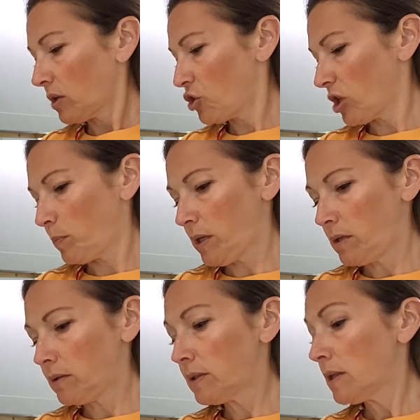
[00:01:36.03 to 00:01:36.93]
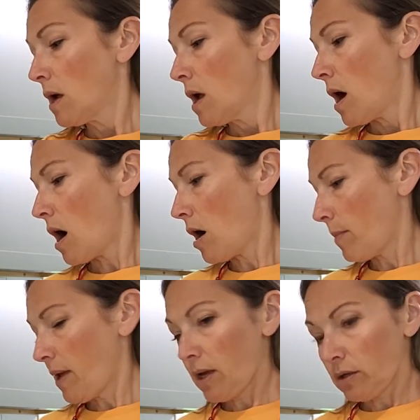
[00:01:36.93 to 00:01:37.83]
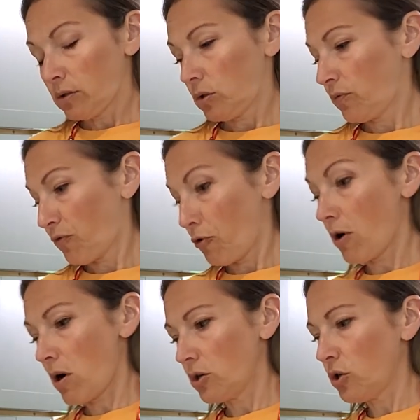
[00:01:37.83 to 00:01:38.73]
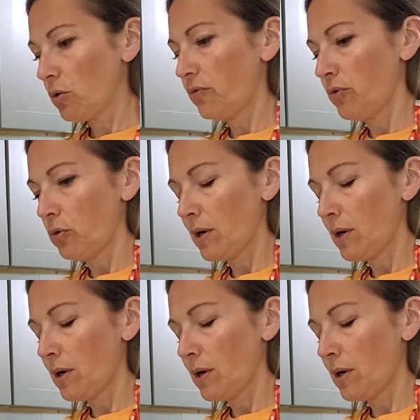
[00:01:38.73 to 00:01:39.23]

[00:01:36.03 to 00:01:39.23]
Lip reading: chickpeas and for our tofu.